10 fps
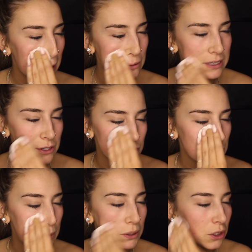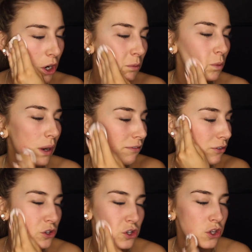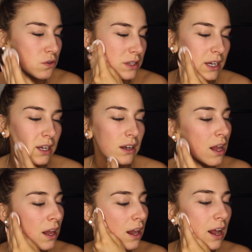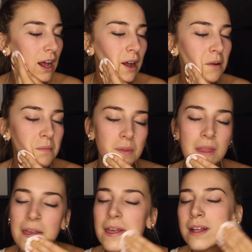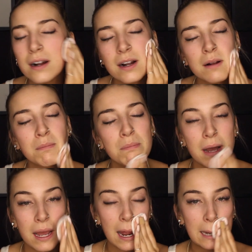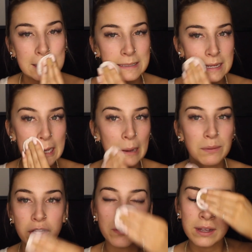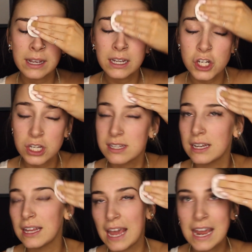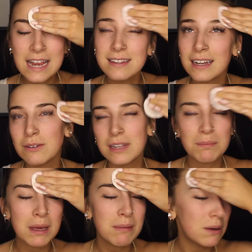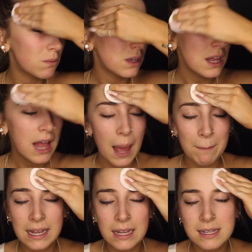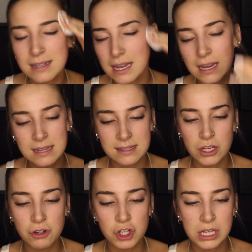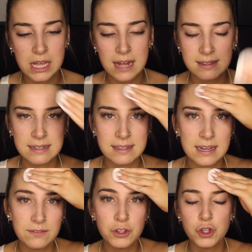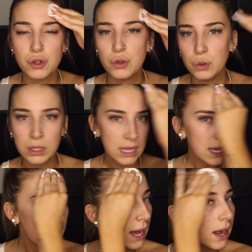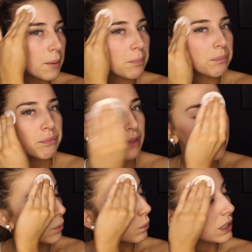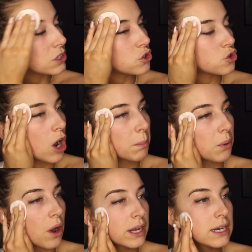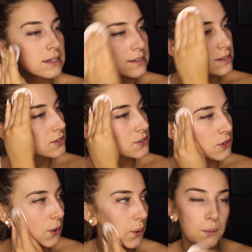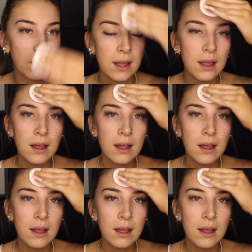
and I was like super alarmed when I first used it, but I just like kept on using it just in case. Like, I was like, maybe my skin isn't usually that sensitive to like really strong products, so